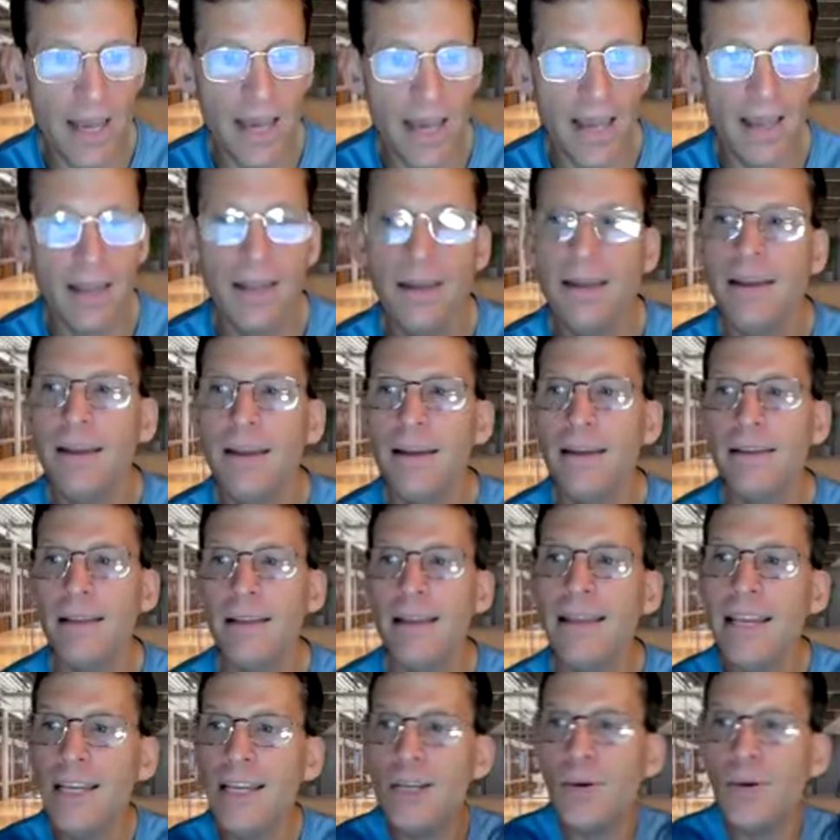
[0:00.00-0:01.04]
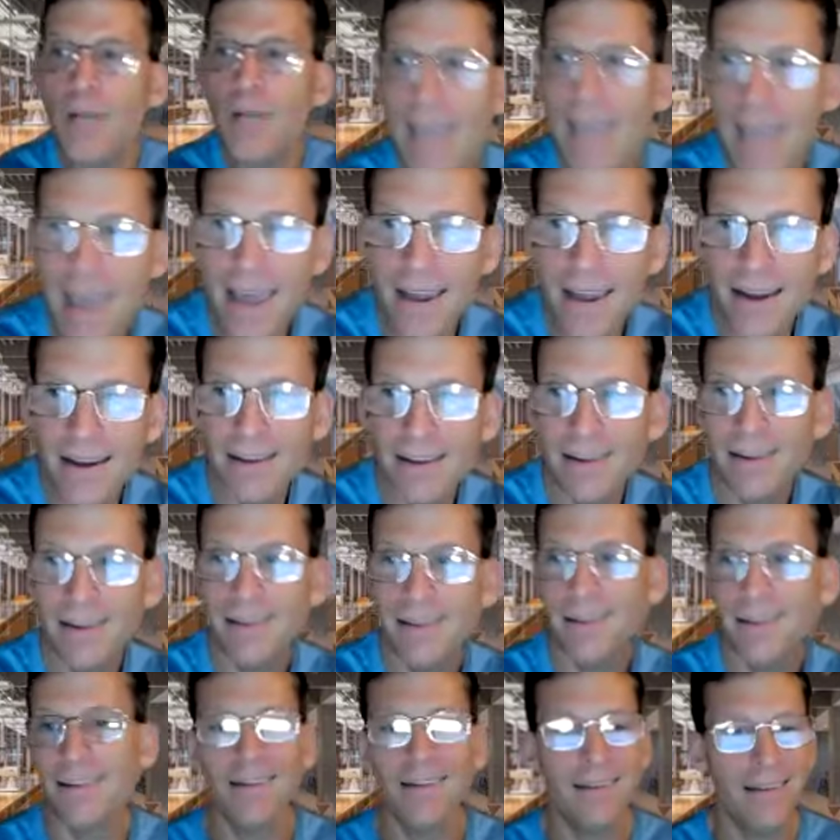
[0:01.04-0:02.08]
Okay. Then they do it again
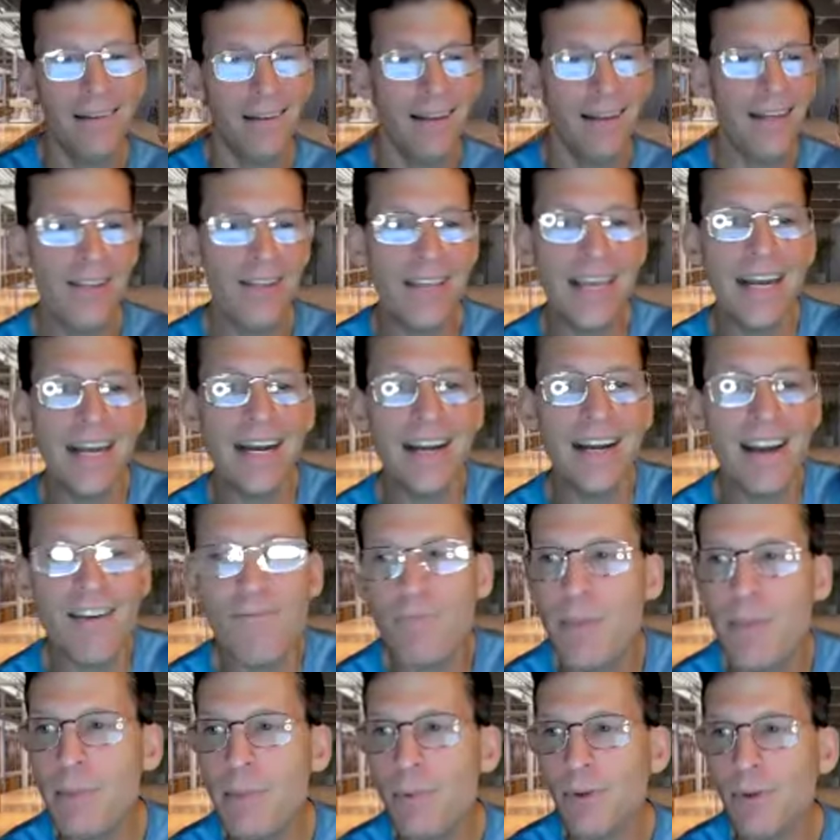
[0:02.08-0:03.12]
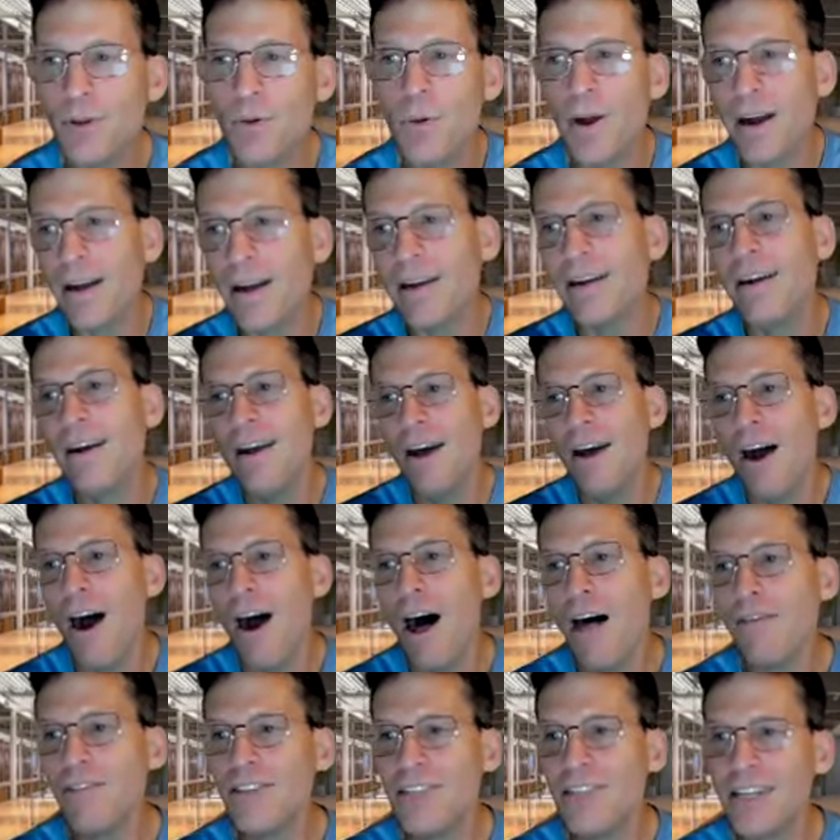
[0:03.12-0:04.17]
until they get enough people to where
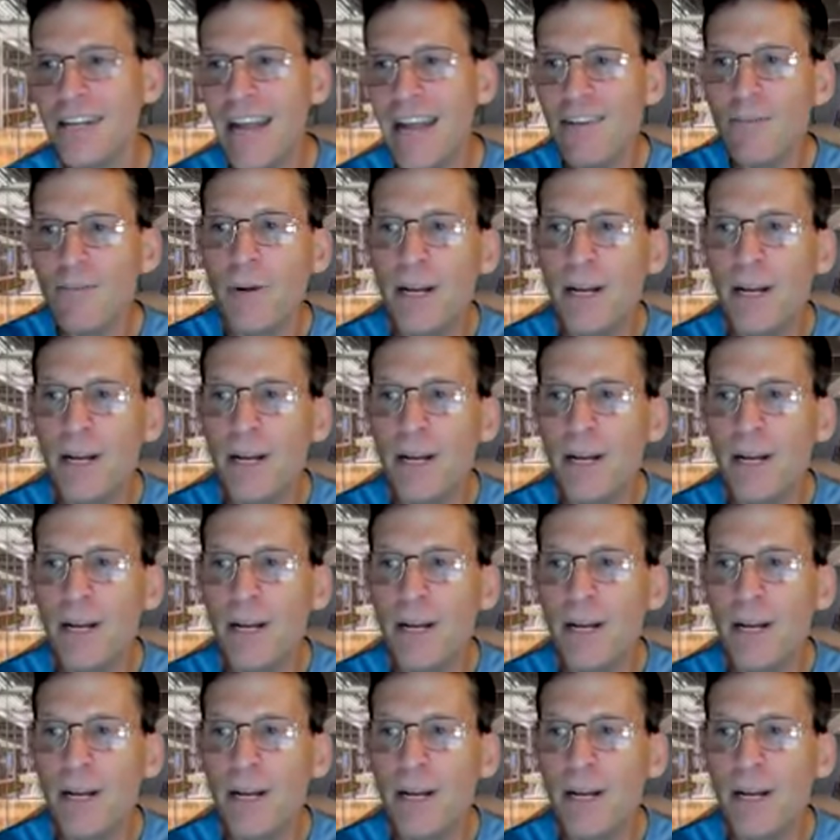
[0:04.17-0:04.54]
all of a sudden